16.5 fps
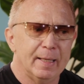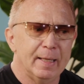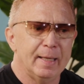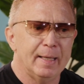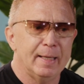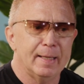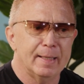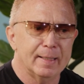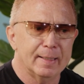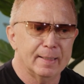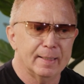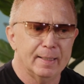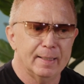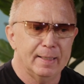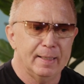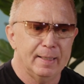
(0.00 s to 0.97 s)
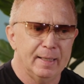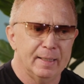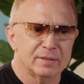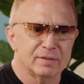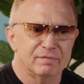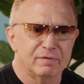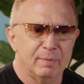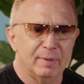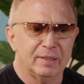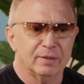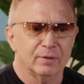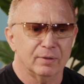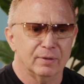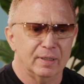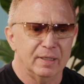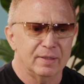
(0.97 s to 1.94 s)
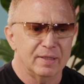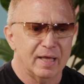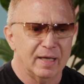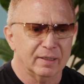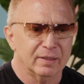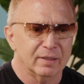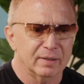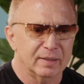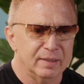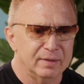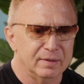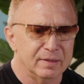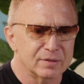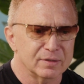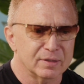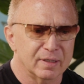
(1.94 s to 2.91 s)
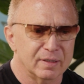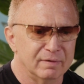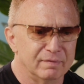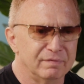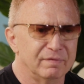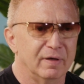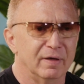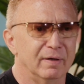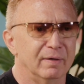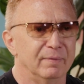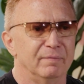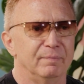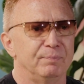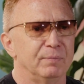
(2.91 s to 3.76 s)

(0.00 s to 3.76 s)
a filmmaker in this kind of